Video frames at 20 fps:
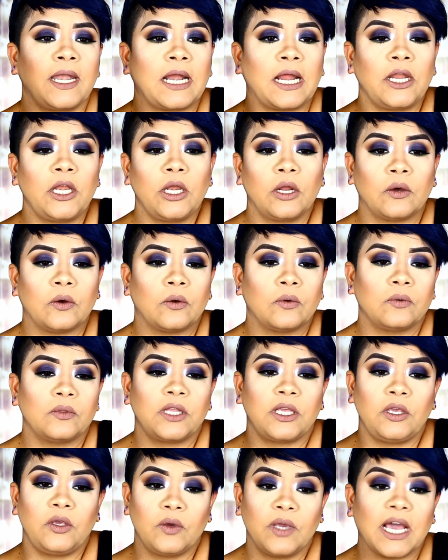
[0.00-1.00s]
and I know
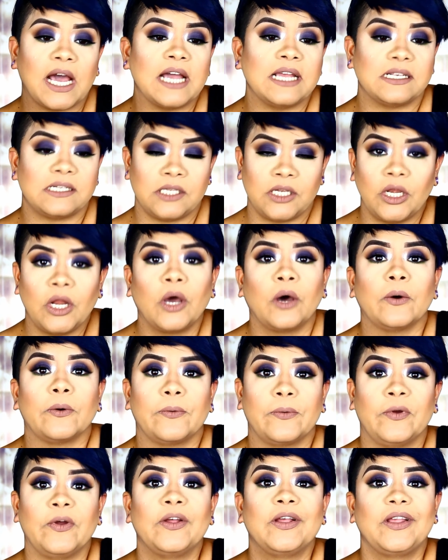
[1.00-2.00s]
that you guys
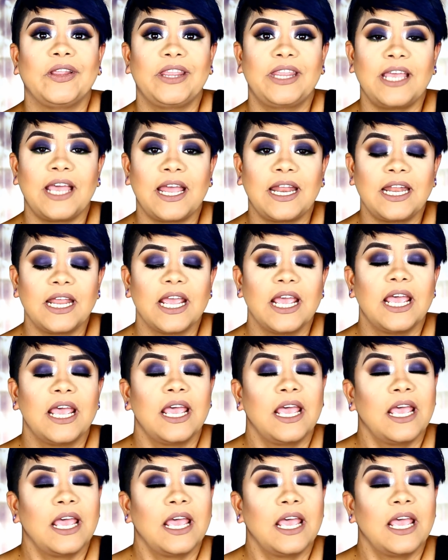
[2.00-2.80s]
know that